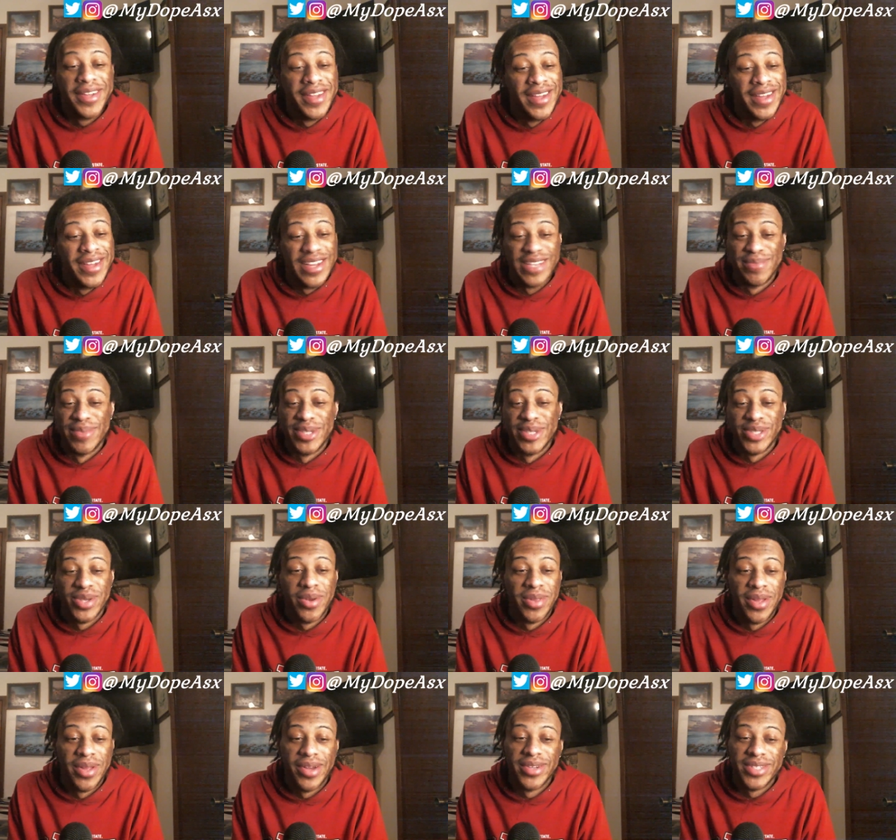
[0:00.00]
It's been so
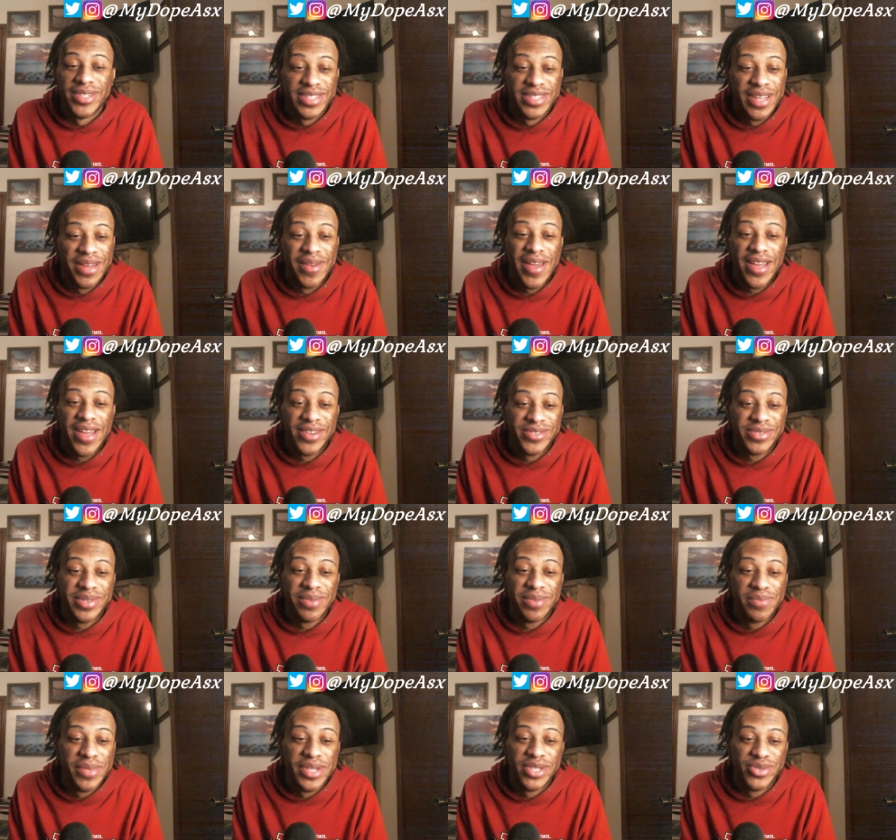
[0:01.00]
long since I've actually
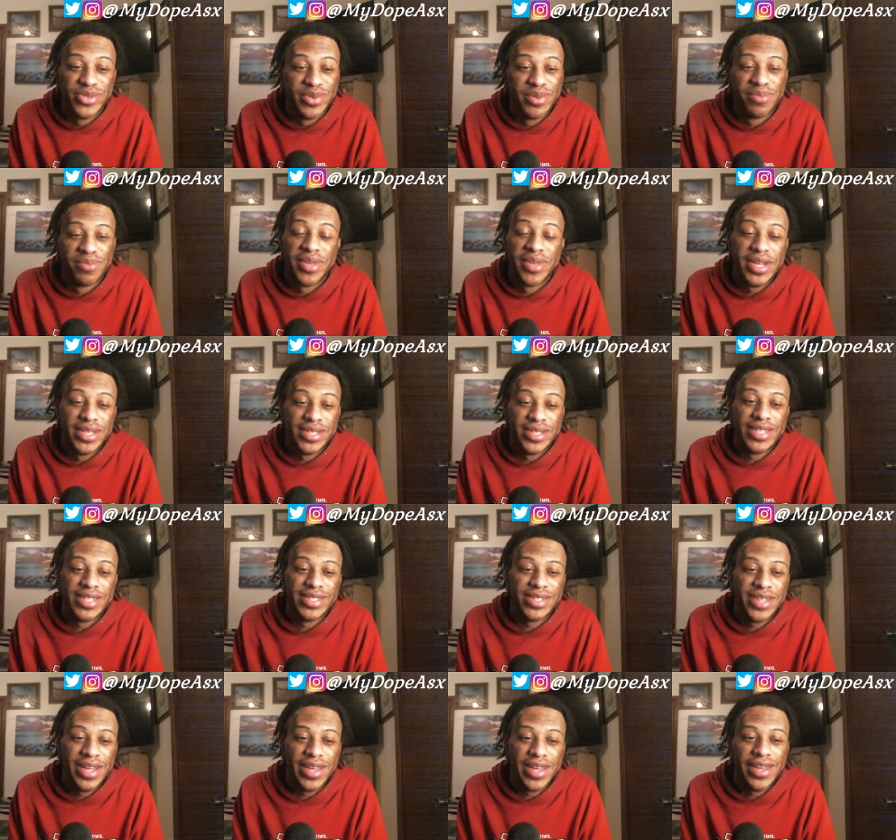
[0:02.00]
been to a place
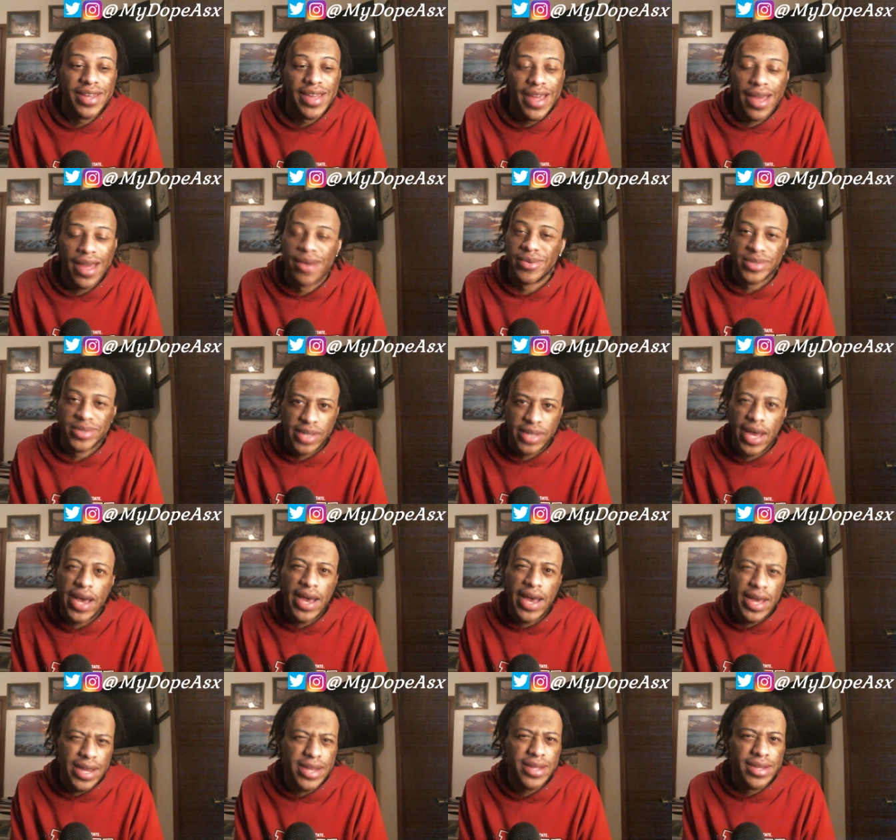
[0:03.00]
that's like
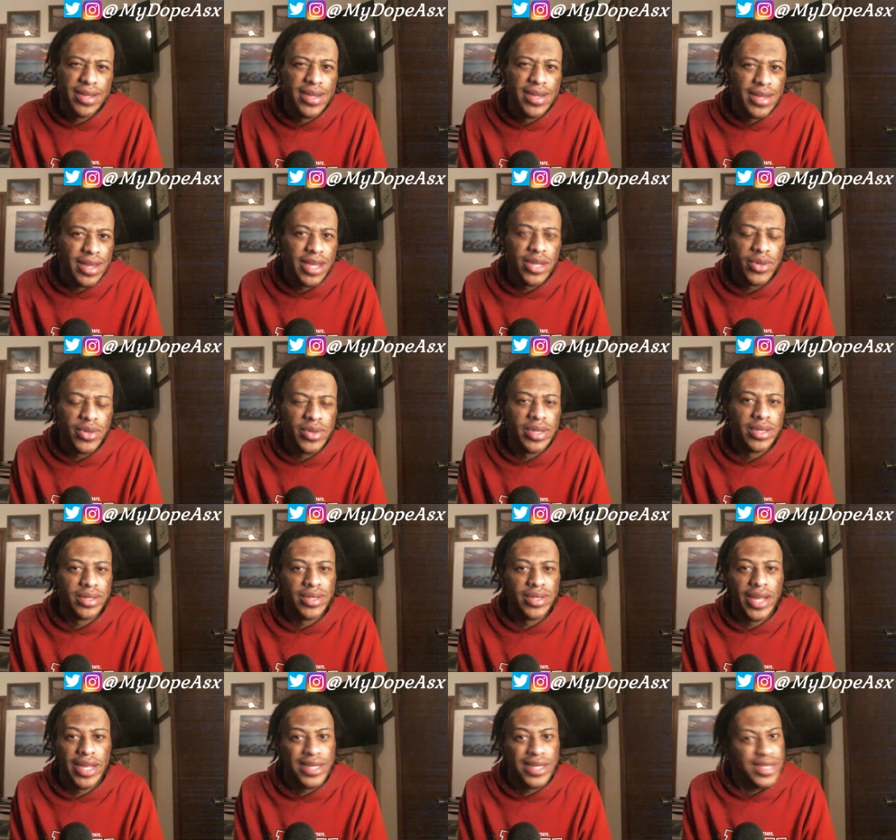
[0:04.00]
outside and you can
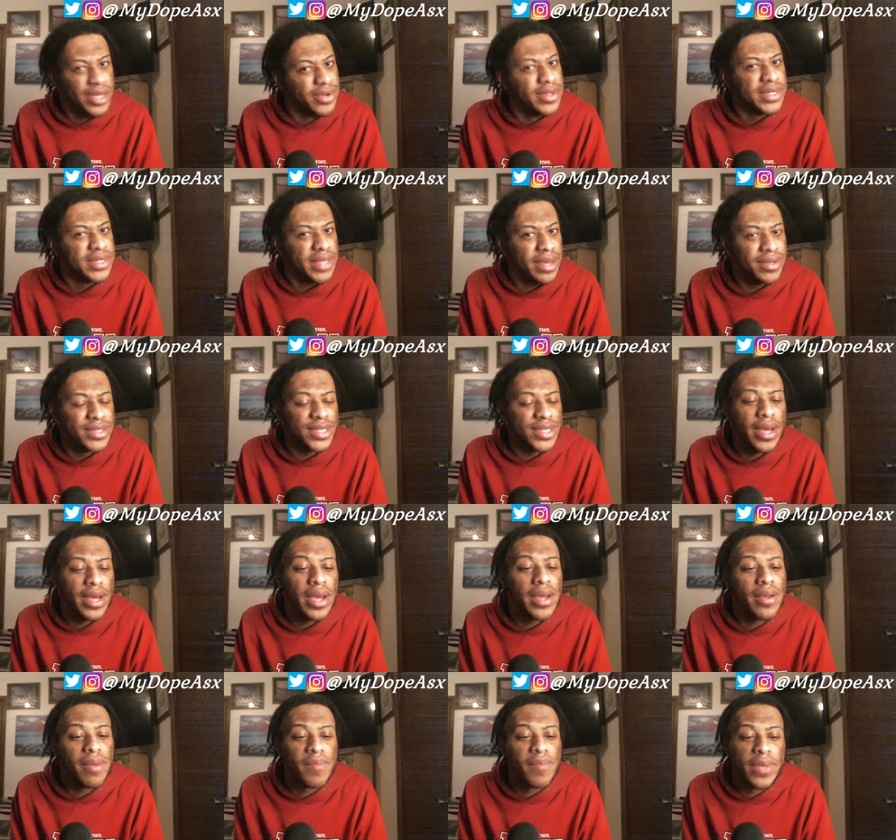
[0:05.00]
like tell it's
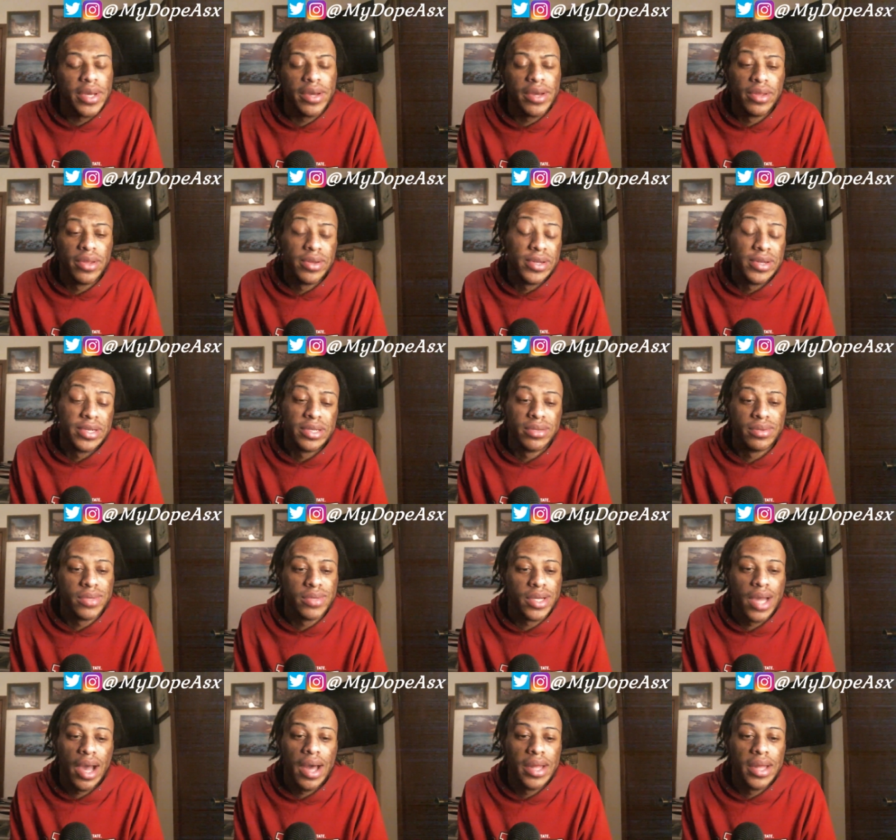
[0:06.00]
outside. I mean, other than
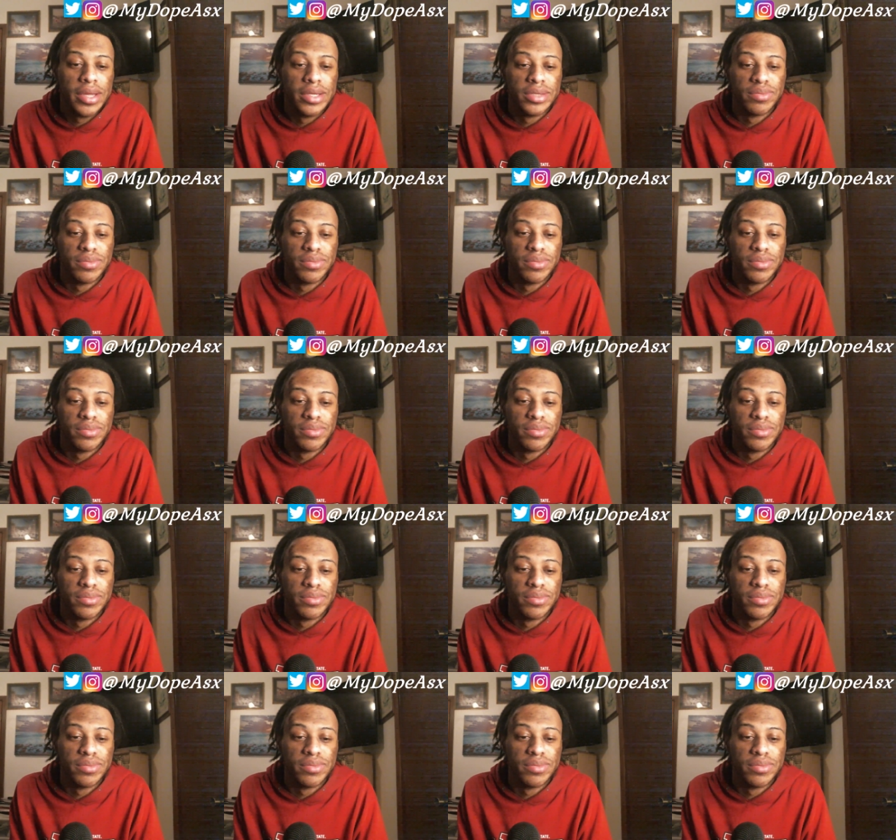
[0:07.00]
college,